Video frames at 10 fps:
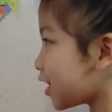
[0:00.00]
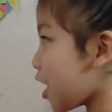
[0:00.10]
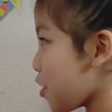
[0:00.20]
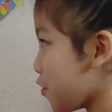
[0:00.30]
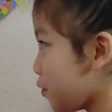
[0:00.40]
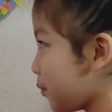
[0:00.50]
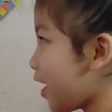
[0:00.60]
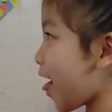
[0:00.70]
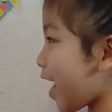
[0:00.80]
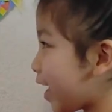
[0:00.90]
globe.
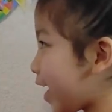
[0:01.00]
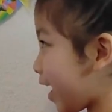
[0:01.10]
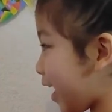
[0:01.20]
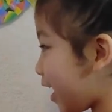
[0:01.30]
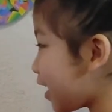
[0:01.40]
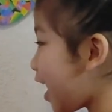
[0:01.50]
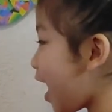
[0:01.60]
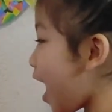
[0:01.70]
And